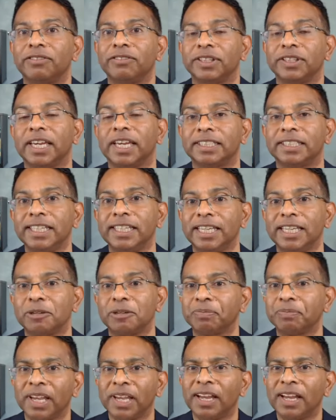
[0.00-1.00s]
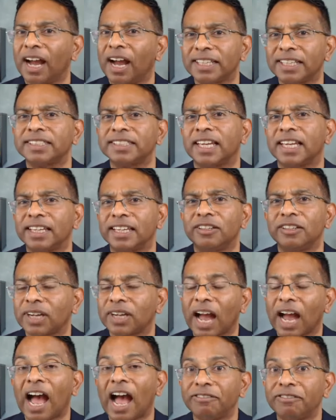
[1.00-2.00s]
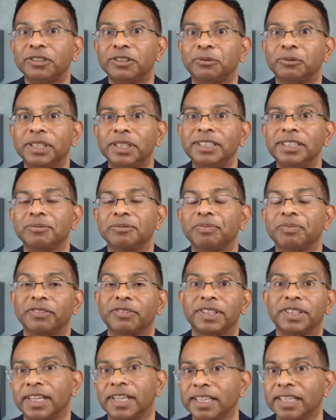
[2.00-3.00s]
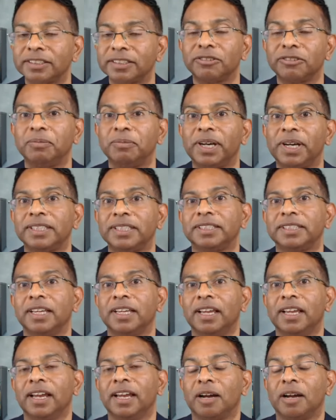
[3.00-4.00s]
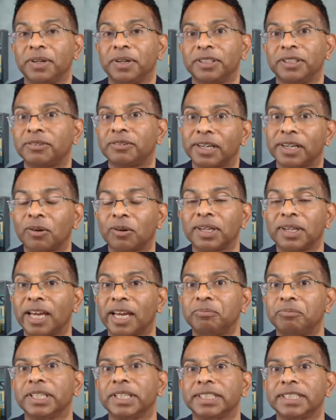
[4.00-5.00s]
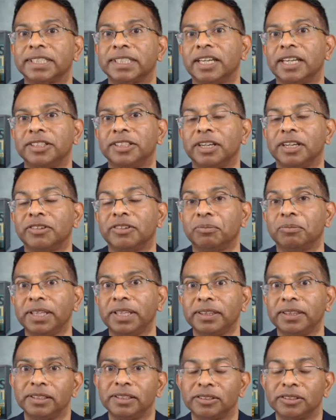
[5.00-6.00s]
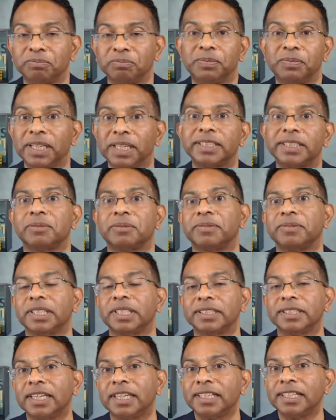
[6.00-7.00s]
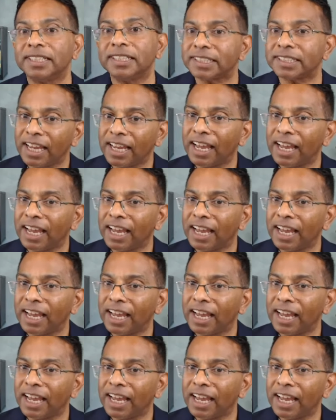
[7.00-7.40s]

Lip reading: their team, I say, look, afterwards, for the next 3 months, I'm going to run an online presentation every month to build some of the skills.